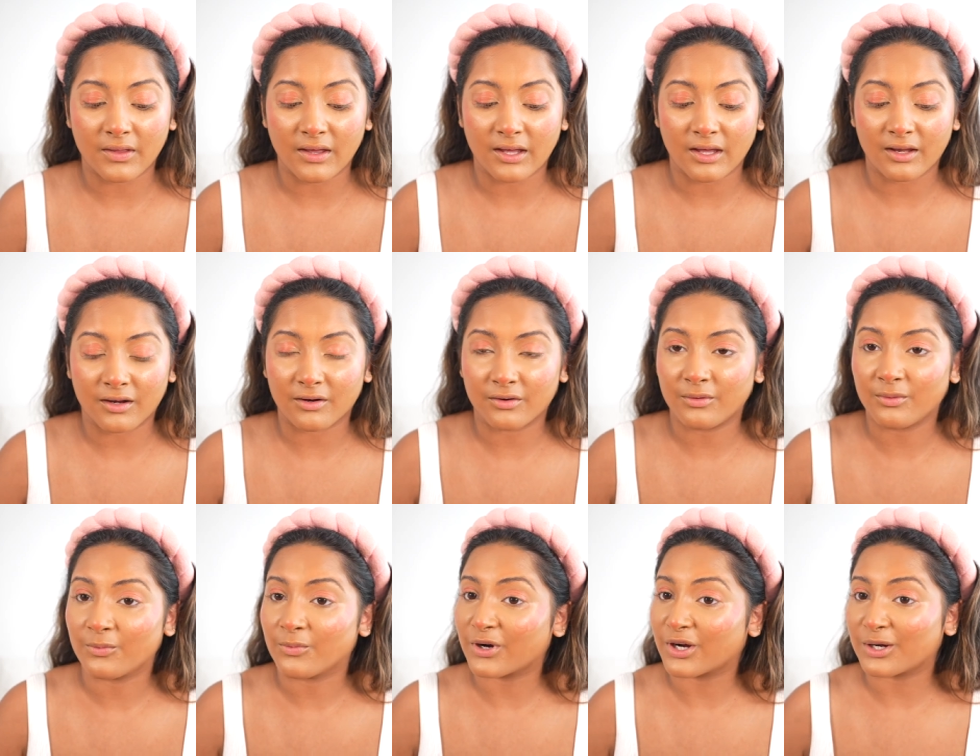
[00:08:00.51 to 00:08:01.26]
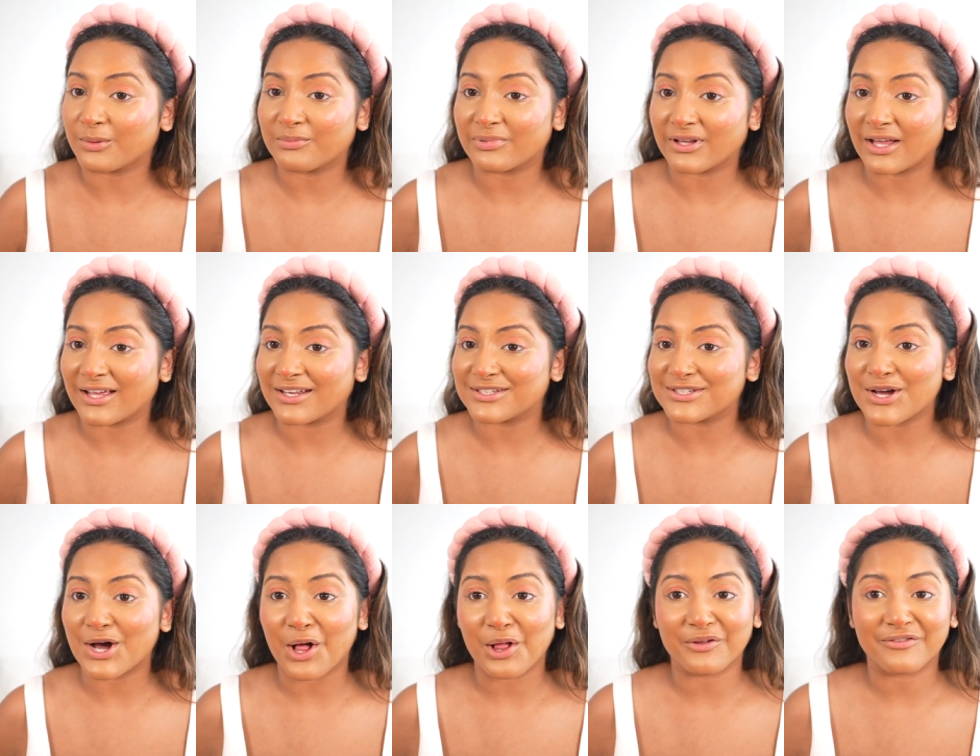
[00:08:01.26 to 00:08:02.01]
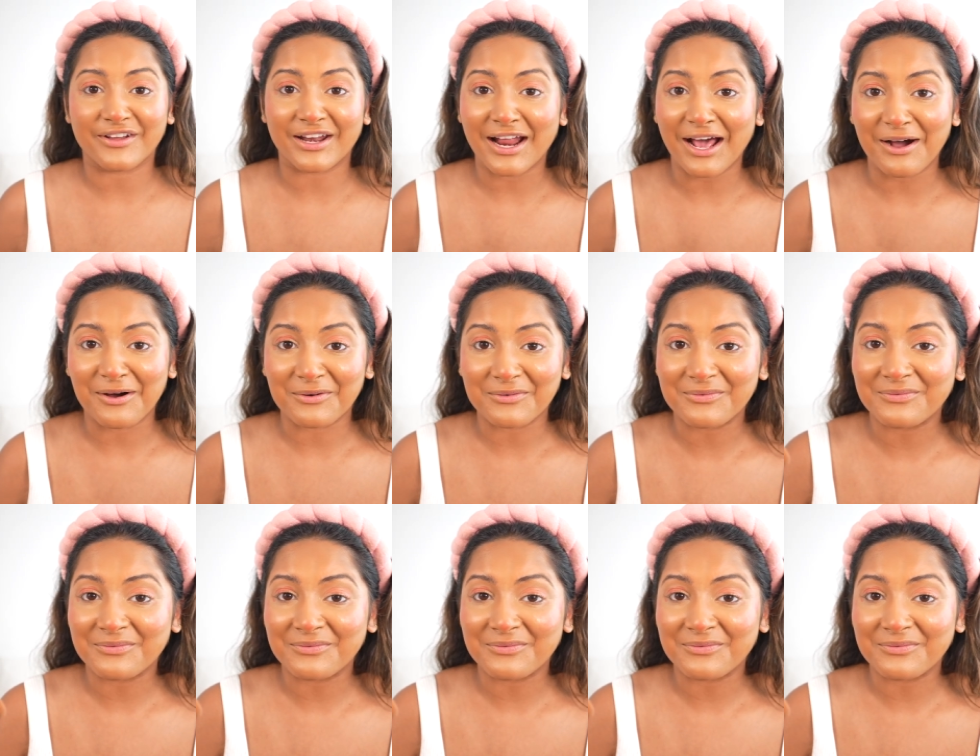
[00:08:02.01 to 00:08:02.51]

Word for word: then we're gonna blend all of it out.